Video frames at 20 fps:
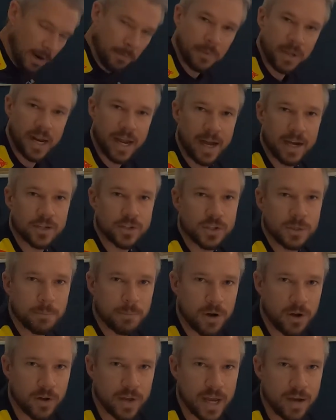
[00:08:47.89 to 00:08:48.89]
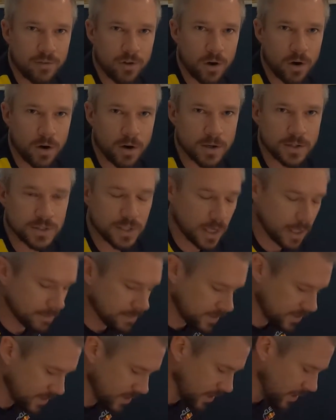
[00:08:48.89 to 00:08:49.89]
I'm going to actually probably have a hard time
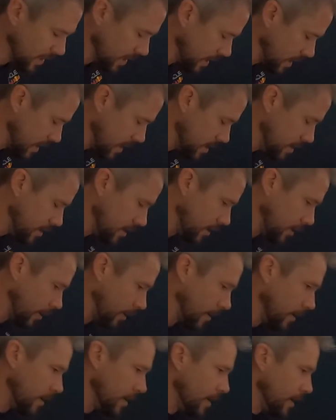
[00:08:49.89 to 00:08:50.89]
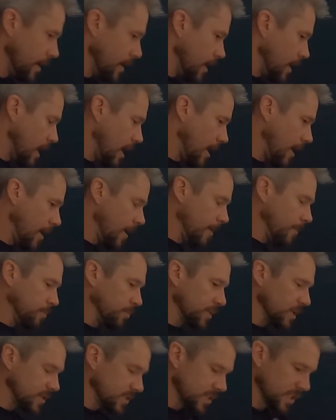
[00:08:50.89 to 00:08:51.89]
sitting in here.
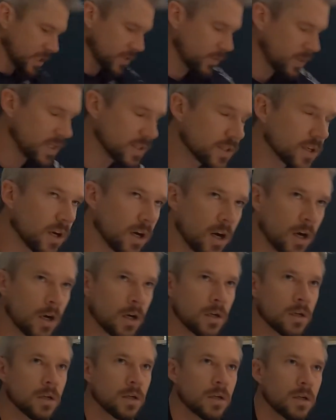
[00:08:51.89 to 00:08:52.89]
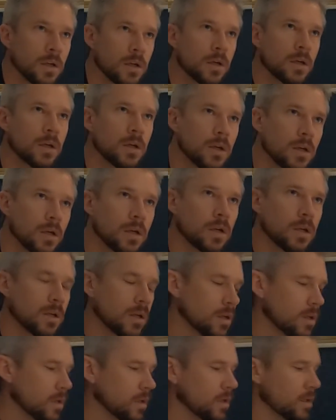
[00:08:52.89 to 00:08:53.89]
6 feet tall.
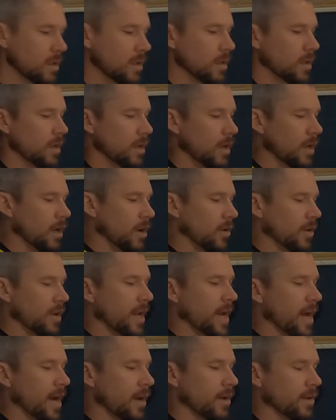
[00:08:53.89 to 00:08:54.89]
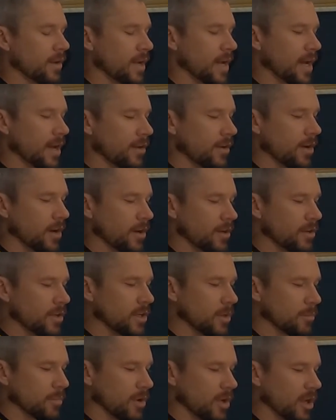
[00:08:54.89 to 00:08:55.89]
Oh, yeah, no, you
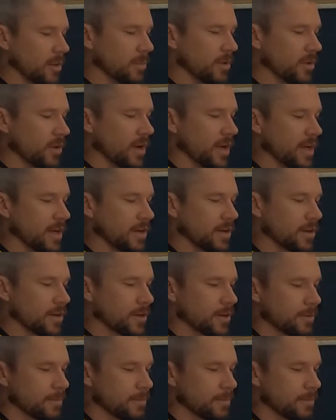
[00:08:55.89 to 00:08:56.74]
could probably be like,